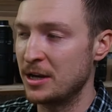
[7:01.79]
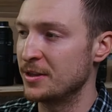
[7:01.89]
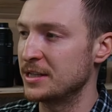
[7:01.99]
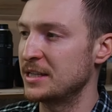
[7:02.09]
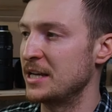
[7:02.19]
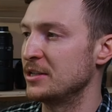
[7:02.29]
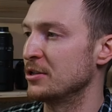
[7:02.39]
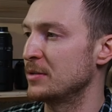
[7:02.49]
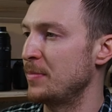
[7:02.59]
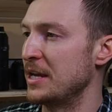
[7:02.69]
on the size of
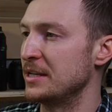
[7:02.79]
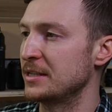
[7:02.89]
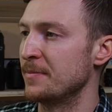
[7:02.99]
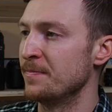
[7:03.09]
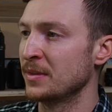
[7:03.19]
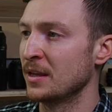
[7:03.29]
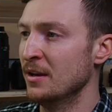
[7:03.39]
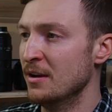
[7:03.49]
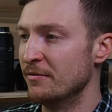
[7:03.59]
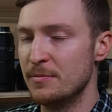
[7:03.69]
your space.
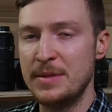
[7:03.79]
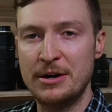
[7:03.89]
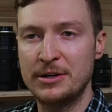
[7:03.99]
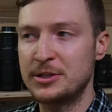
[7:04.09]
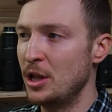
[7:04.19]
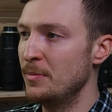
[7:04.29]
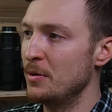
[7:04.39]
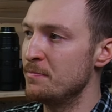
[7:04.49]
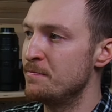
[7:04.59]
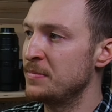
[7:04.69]
From there, it's all
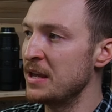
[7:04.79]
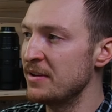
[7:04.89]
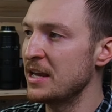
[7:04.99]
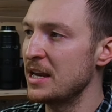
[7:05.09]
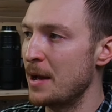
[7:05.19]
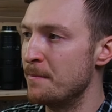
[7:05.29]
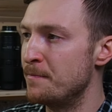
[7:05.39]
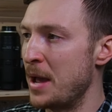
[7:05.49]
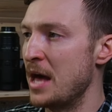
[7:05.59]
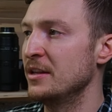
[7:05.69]
about giving it a
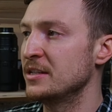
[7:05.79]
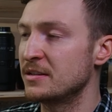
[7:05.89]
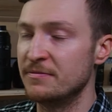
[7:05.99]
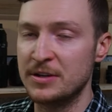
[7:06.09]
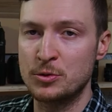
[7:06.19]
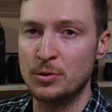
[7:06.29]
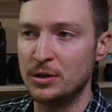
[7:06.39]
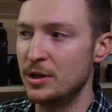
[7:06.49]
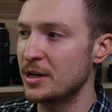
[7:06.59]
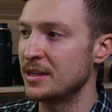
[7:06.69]
balanced
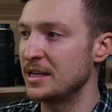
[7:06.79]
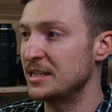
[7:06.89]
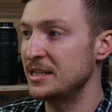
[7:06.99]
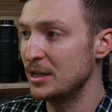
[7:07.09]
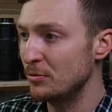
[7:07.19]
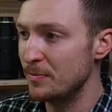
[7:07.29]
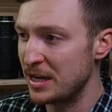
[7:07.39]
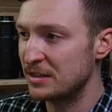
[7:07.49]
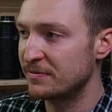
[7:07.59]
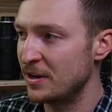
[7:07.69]
visual look that still
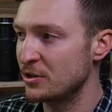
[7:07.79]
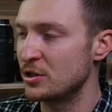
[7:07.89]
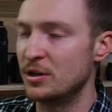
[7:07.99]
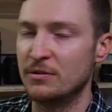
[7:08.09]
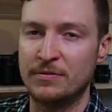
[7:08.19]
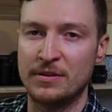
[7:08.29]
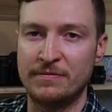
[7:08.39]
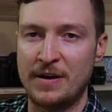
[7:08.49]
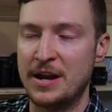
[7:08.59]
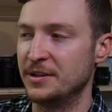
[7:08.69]
remains functional for the
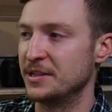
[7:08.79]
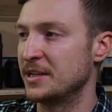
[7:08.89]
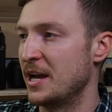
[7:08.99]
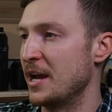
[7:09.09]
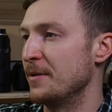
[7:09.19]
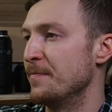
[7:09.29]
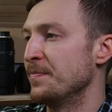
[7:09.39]
final design.